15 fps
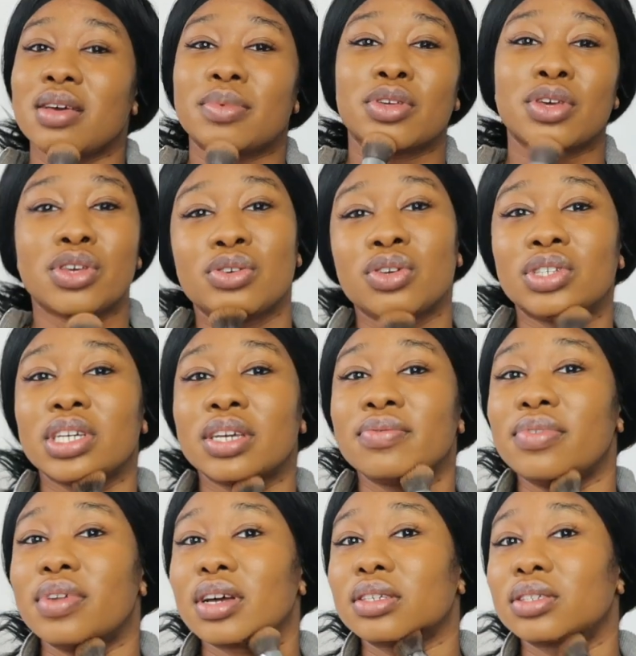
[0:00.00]
the huge
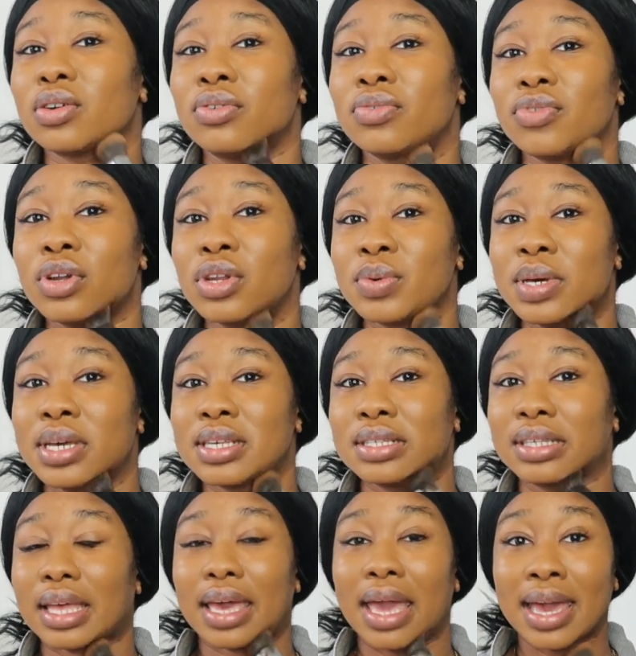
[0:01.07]
influx of followers
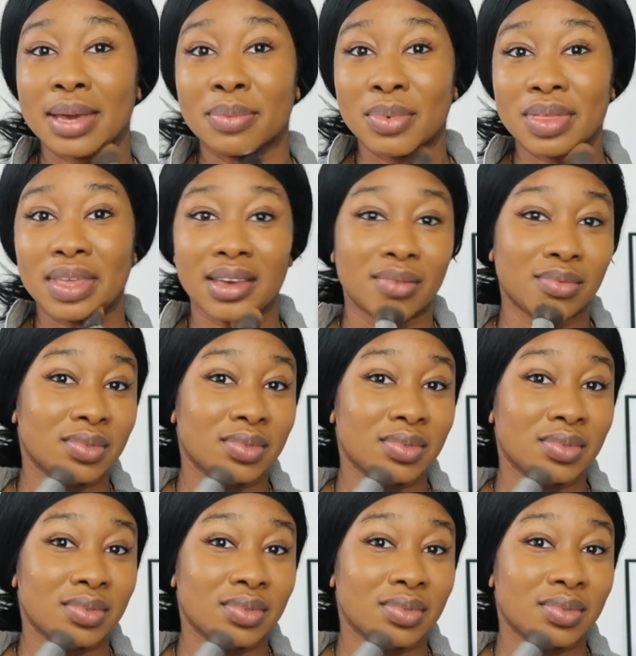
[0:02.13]
that came with it